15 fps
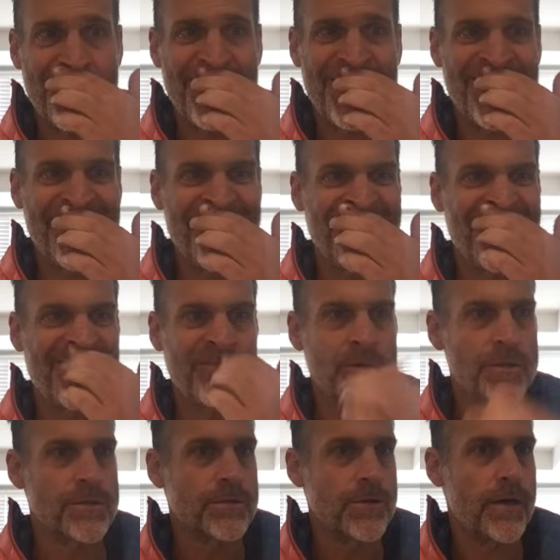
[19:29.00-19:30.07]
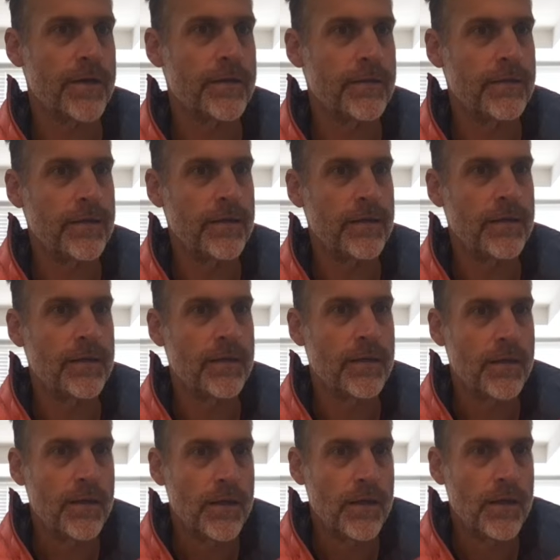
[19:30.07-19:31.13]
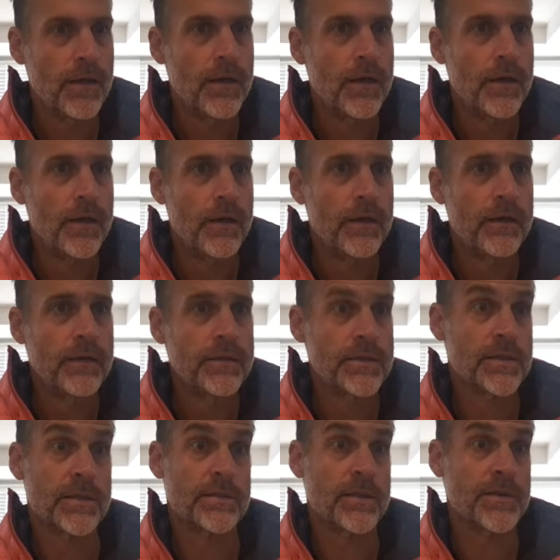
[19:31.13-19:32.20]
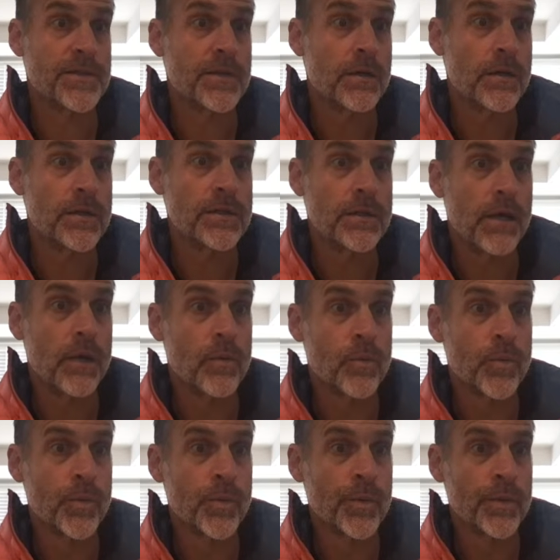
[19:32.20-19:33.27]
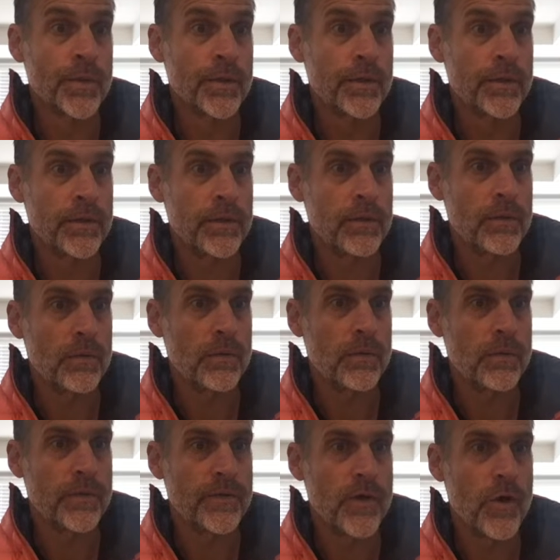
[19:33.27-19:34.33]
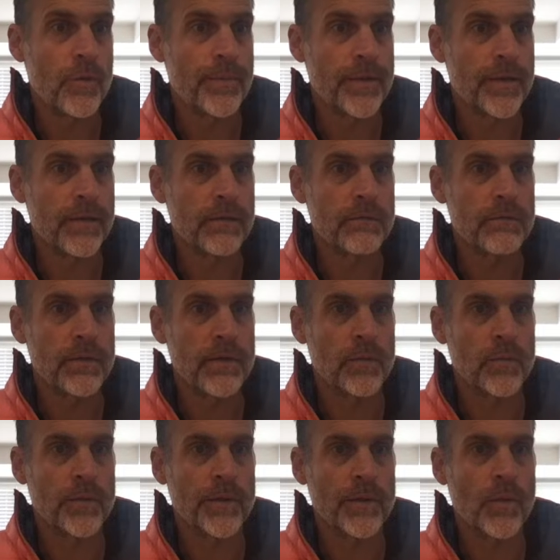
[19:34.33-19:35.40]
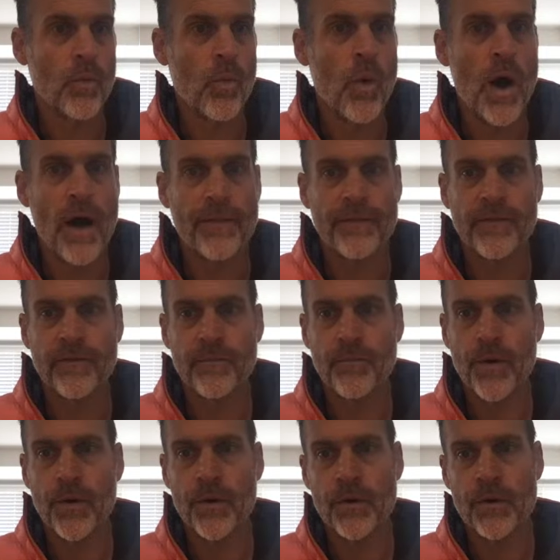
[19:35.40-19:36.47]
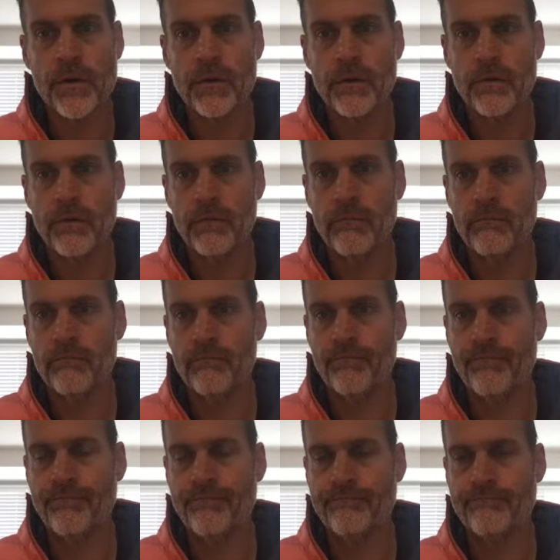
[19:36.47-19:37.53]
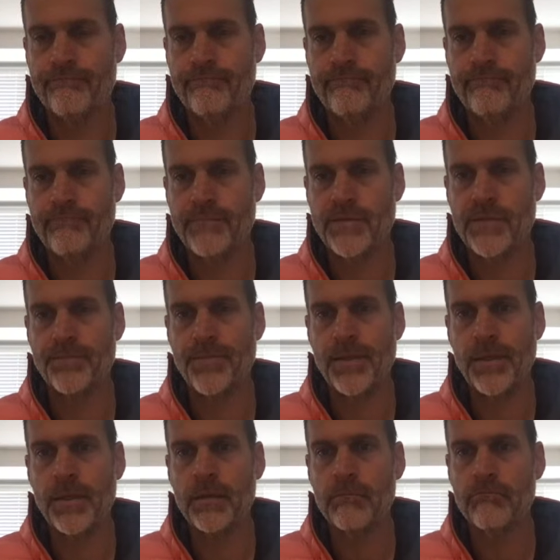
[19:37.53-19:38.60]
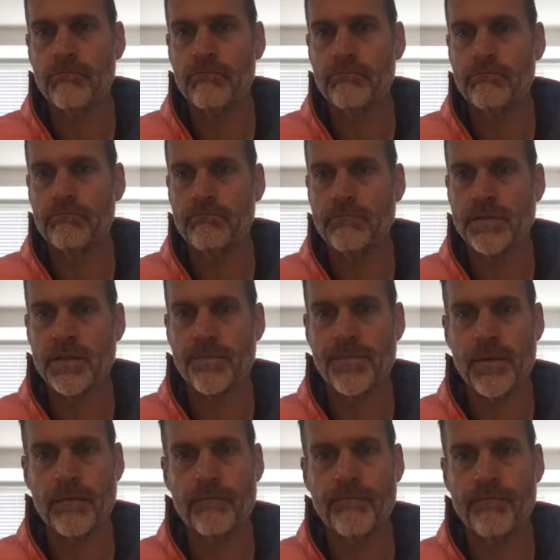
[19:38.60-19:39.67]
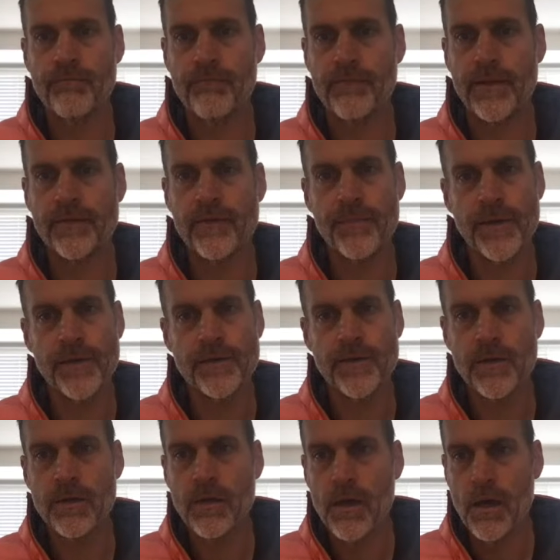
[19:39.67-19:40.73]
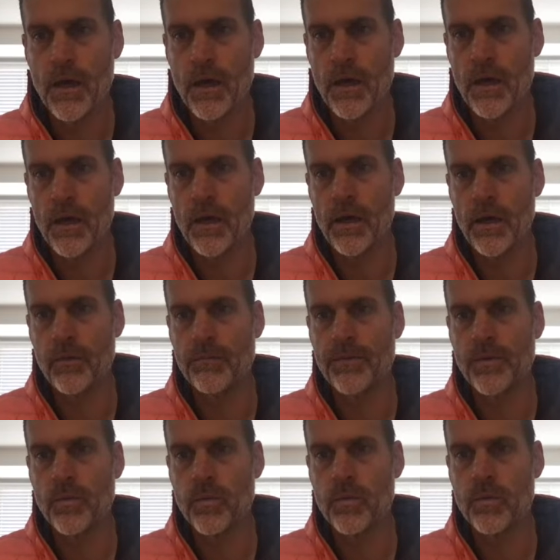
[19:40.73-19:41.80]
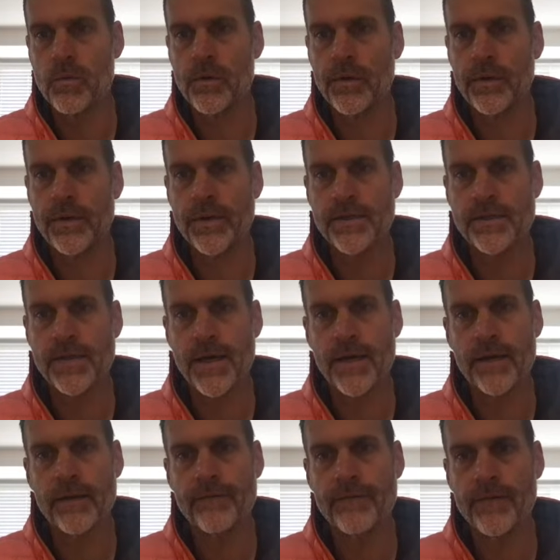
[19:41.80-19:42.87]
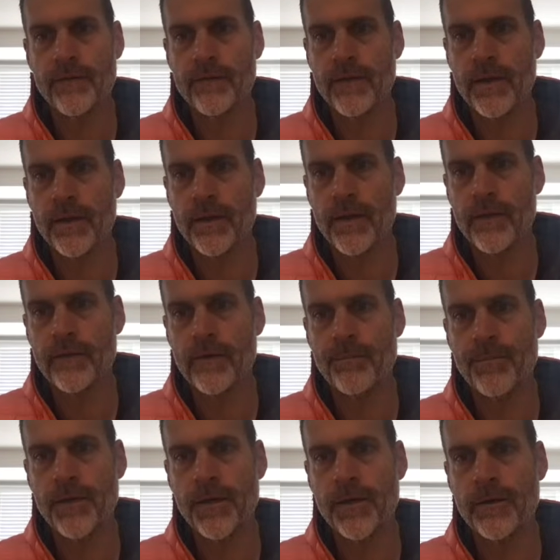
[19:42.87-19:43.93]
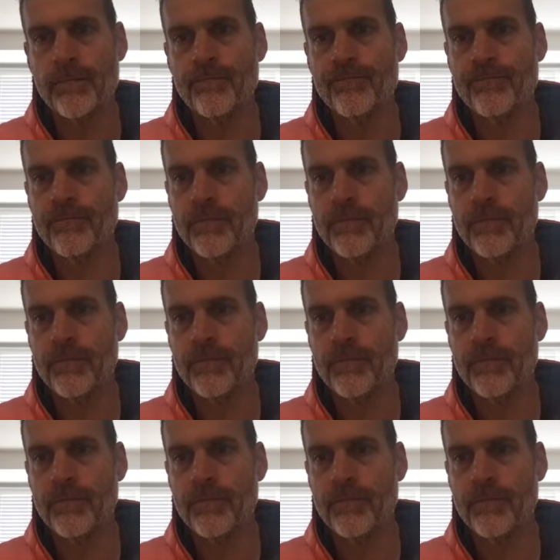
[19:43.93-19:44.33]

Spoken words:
and we'll try the, just because I was curious, I really was hoping and really want this motor to be something that's amazing. I would be really excited if this thing ends up being